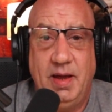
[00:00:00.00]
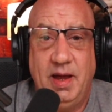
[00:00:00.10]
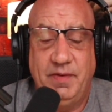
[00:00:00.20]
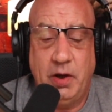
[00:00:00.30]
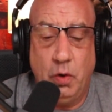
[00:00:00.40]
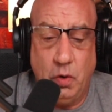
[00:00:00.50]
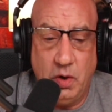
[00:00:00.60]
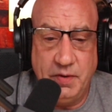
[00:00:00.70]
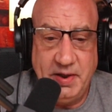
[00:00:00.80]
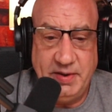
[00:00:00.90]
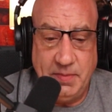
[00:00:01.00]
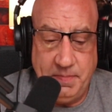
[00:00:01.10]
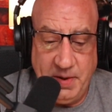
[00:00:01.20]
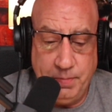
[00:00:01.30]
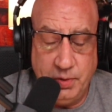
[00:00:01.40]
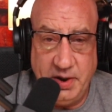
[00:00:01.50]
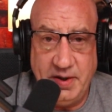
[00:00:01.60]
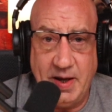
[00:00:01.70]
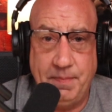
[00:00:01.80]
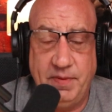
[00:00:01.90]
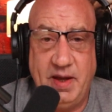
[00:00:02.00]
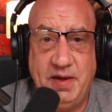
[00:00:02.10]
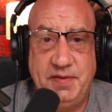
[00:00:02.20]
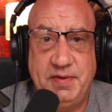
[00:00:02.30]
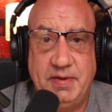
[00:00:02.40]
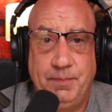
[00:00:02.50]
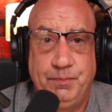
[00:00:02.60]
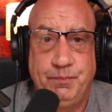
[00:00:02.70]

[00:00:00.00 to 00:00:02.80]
And they all need to be put in their place.